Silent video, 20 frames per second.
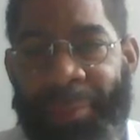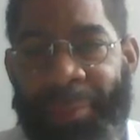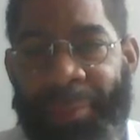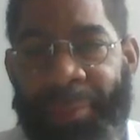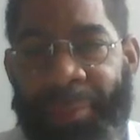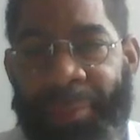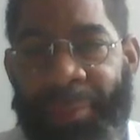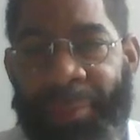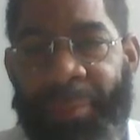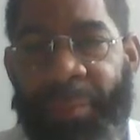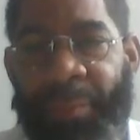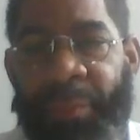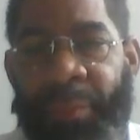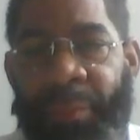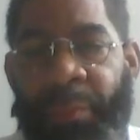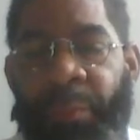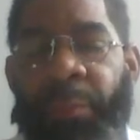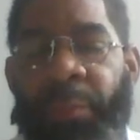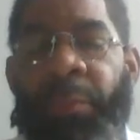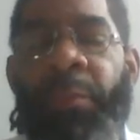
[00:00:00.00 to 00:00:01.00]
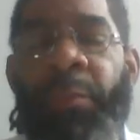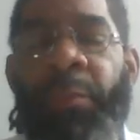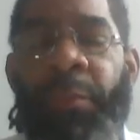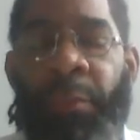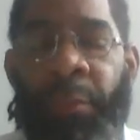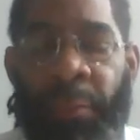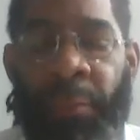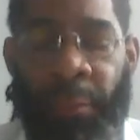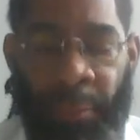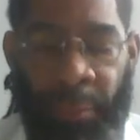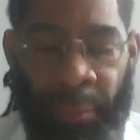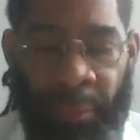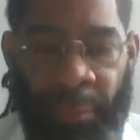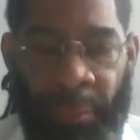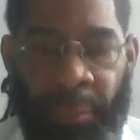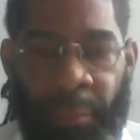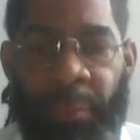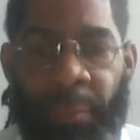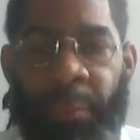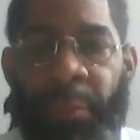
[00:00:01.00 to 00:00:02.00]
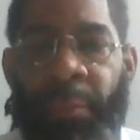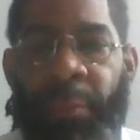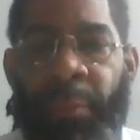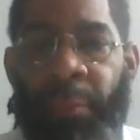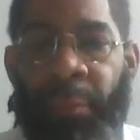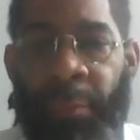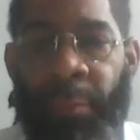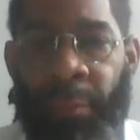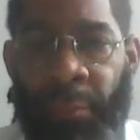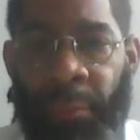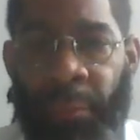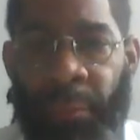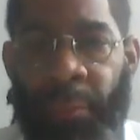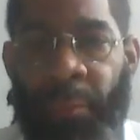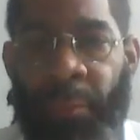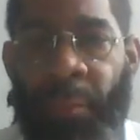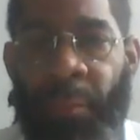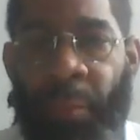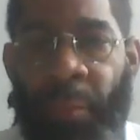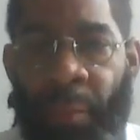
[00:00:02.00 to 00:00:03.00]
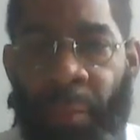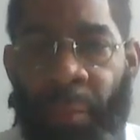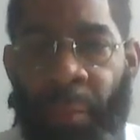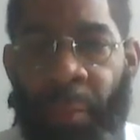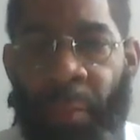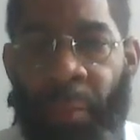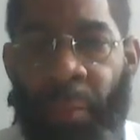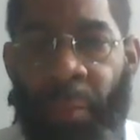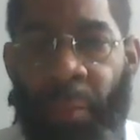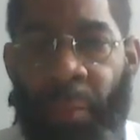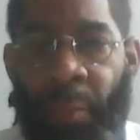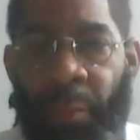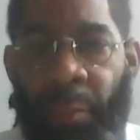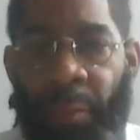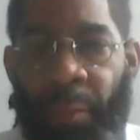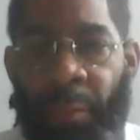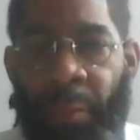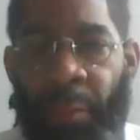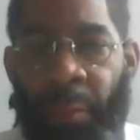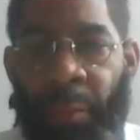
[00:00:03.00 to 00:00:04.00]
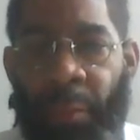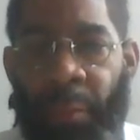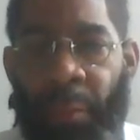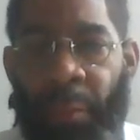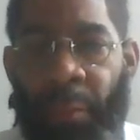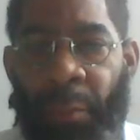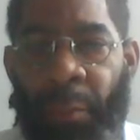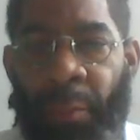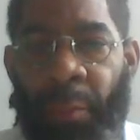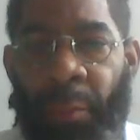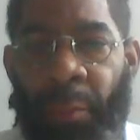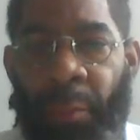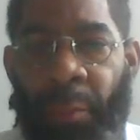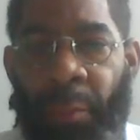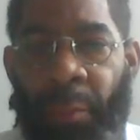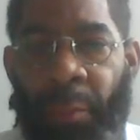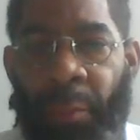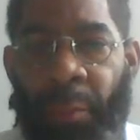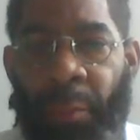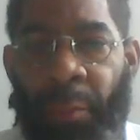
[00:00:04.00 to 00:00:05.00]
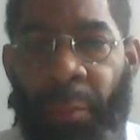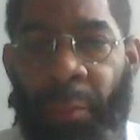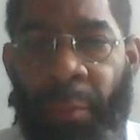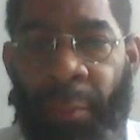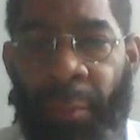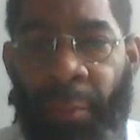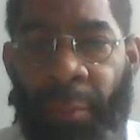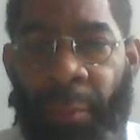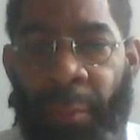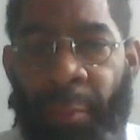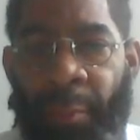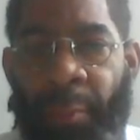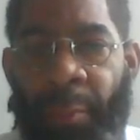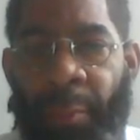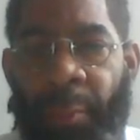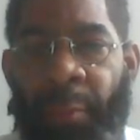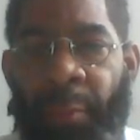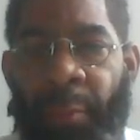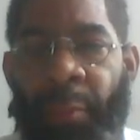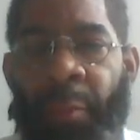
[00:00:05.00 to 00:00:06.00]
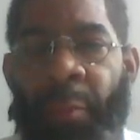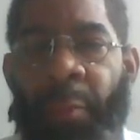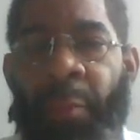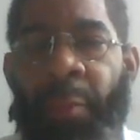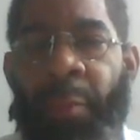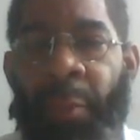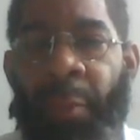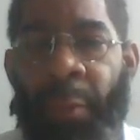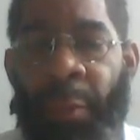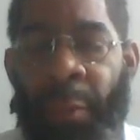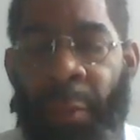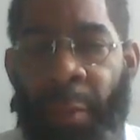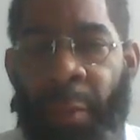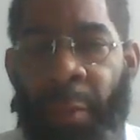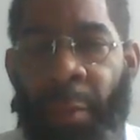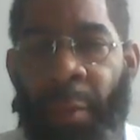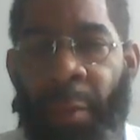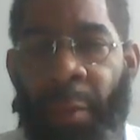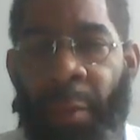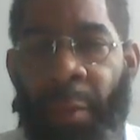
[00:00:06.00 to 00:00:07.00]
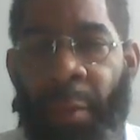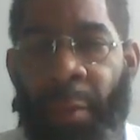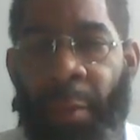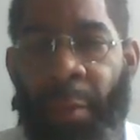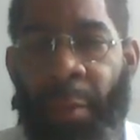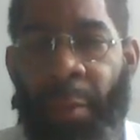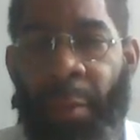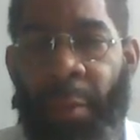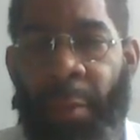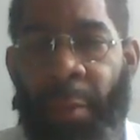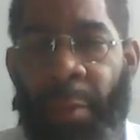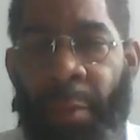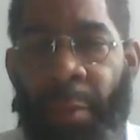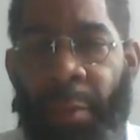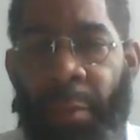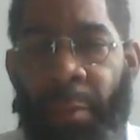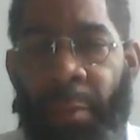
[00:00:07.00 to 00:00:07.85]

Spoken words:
No words are spoken by the person on screen.